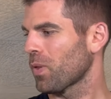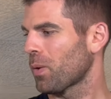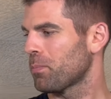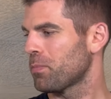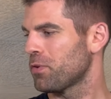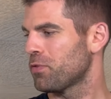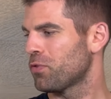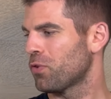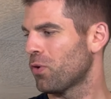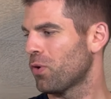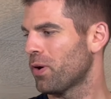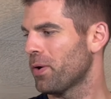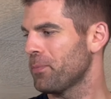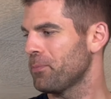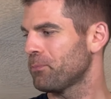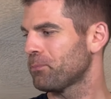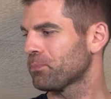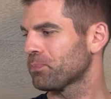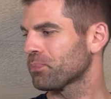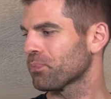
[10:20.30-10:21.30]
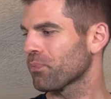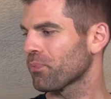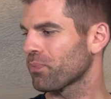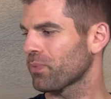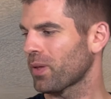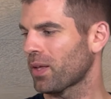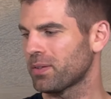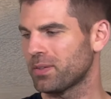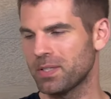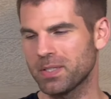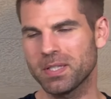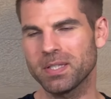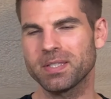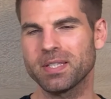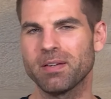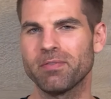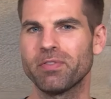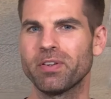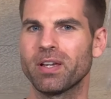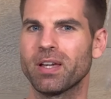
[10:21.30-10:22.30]
before. This is
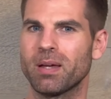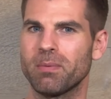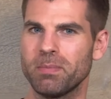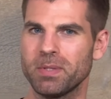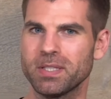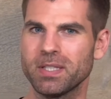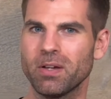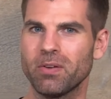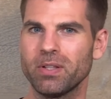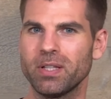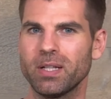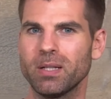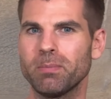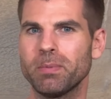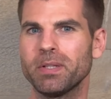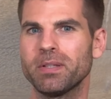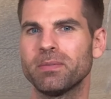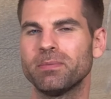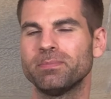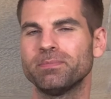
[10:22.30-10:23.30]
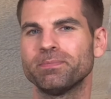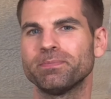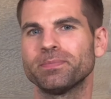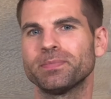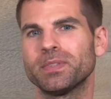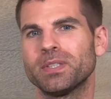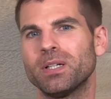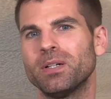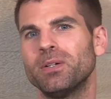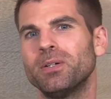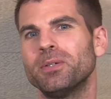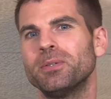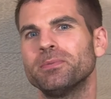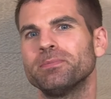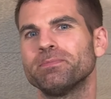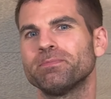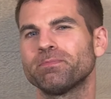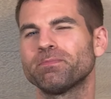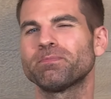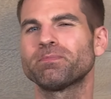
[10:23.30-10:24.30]
something I miss now a little bit.
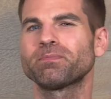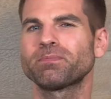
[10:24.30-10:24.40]
So